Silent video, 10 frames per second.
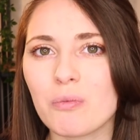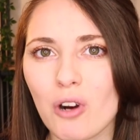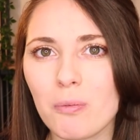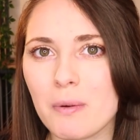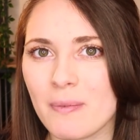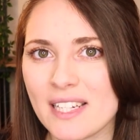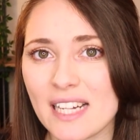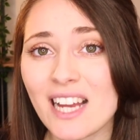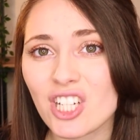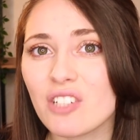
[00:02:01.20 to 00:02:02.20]
a problem.
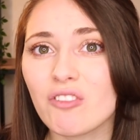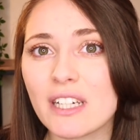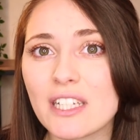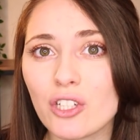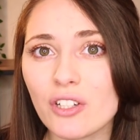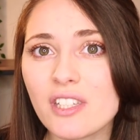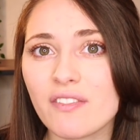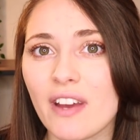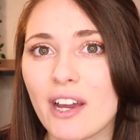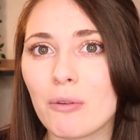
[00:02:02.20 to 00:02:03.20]
It's actually really good to
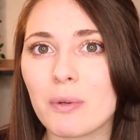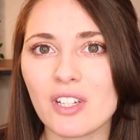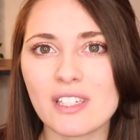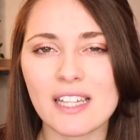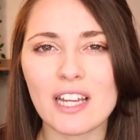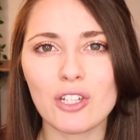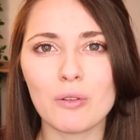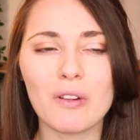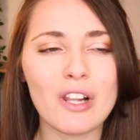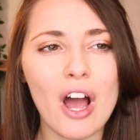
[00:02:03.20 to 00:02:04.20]
fail because then
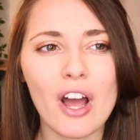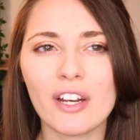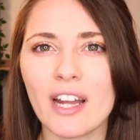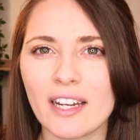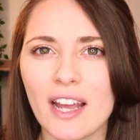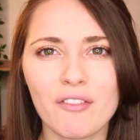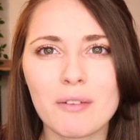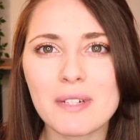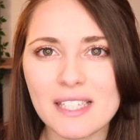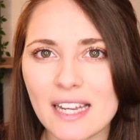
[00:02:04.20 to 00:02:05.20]
you learn, and
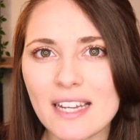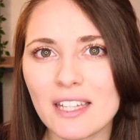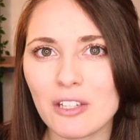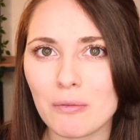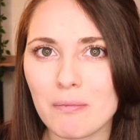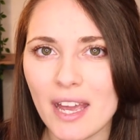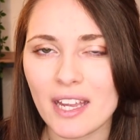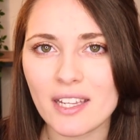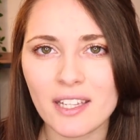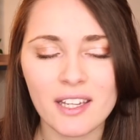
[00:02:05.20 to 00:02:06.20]
every mistake that you
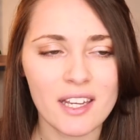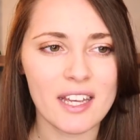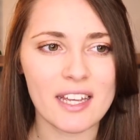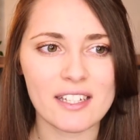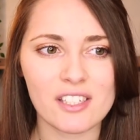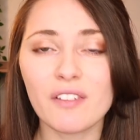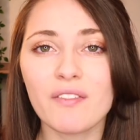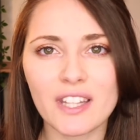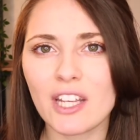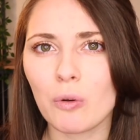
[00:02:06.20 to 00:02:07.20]
make is
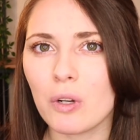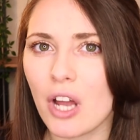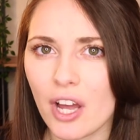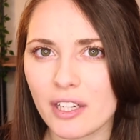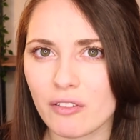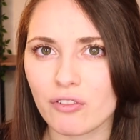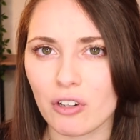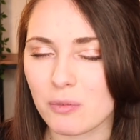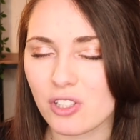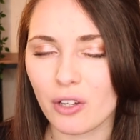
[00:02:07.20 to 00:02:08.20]
something that you're learning
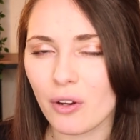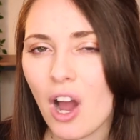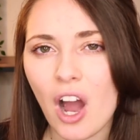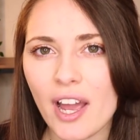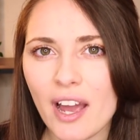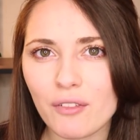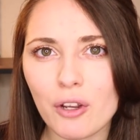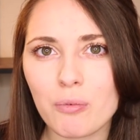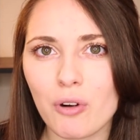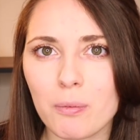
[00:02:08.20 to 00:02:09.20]
from. So I have
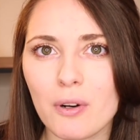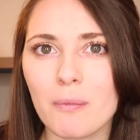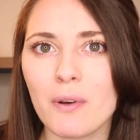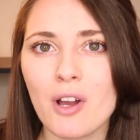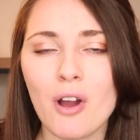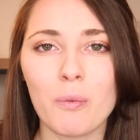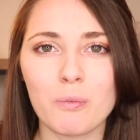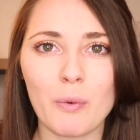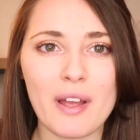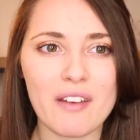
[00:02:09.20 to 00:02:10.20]
no problem
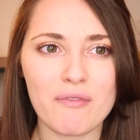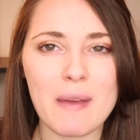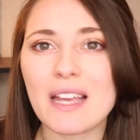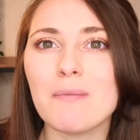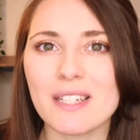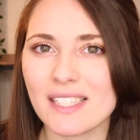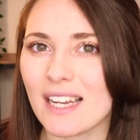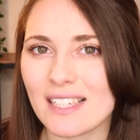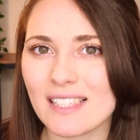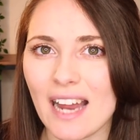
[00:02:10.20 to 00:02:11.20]
with making
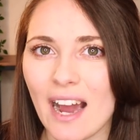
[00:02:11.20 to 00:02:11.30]
mistakes